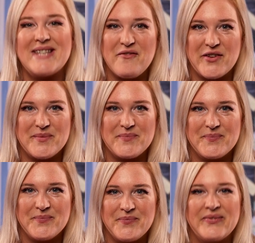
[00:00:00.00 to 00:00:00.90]
7,
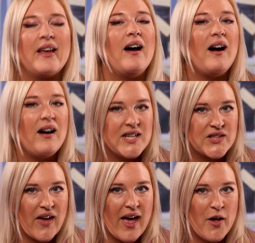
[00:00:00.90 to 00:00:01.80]

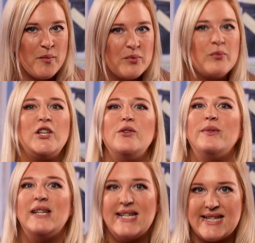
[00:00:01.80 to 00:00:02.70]
ask for help when you
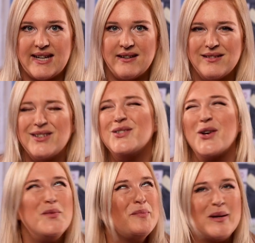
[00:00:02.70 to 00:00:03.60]
need it.
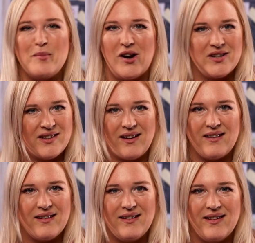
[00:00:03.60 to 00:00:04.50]
Don't be a martyr.
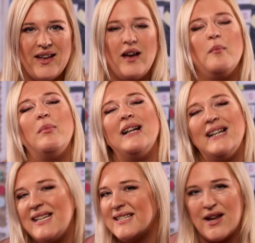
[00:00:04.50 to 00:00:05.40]

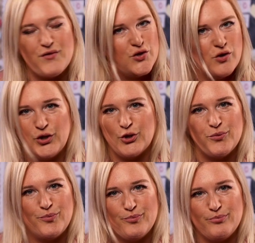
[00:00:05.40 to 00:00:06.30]
Please never
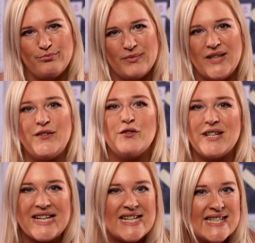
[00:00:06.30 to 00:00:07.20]
struggle. If you're
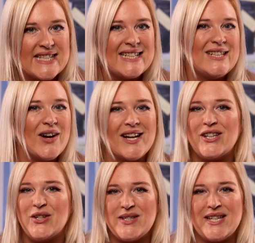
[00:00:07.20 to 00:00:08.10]
in ECT or
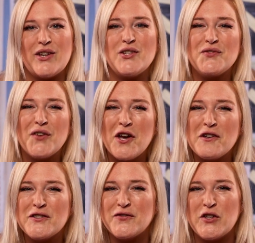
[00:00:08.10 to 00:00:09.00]
NQT, those
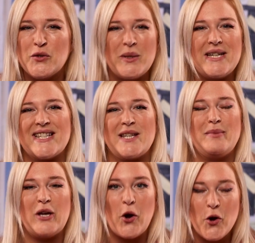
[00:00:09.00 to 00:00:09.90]
first few weeks can
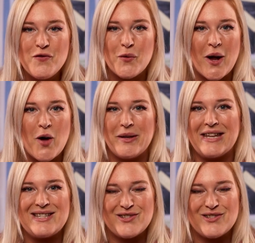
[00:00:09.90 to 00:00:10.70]
be overwhelming in